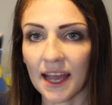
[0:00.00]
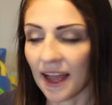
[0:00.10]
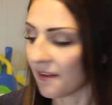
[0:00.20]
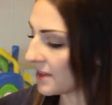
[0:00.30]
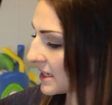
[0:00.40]
I
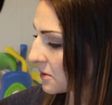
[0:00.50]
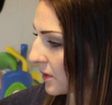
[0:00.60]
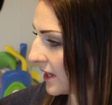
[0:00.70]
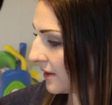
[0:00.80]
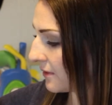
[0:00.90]
have this
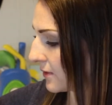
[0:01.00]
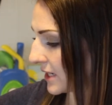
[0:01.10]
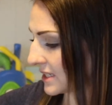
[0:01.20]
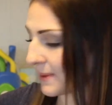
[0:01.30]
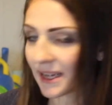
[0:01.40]
one
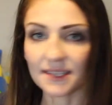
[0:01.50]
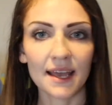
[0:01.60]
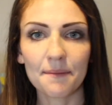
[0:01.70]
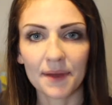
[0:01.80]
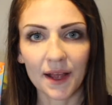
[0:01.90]
for his
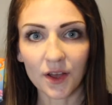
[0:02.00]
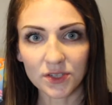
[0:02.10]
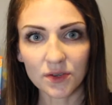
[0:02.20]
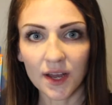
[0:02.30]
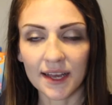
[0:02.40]
basket, but I
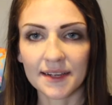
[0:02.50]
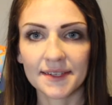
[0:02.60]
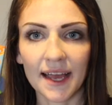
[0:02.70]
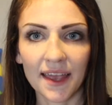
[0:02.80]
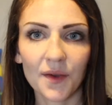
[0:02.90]
also got a
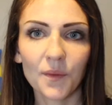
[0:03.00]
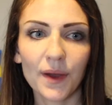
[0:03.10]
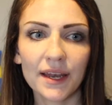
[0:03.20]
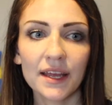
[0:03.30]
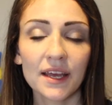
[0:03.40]
second
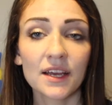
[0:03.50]
one